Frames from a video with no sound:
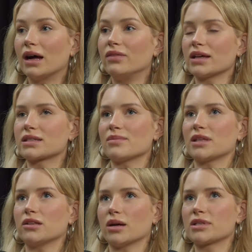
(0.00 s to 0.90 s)
And that's
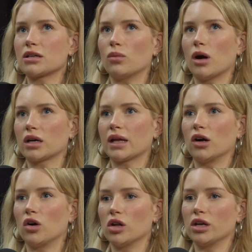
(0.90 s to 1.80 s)
something that I'm still working
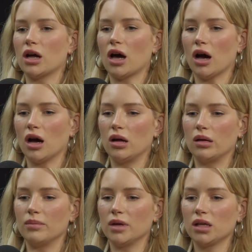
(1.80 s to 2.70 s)
on.
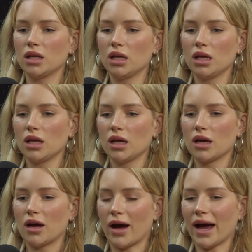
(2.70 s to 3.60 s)
I
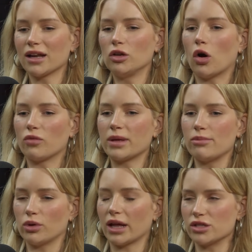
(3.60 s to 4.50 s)
had a lot of
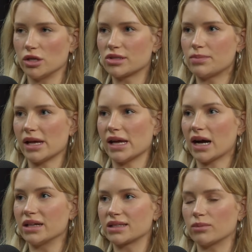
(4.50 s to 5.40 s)
people like use me. I
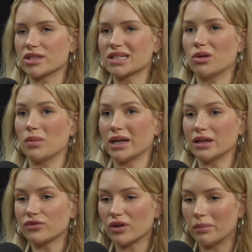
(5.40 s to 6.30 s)
had someone steal
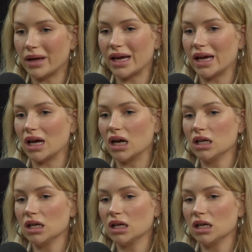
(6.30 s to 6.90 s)
money from me.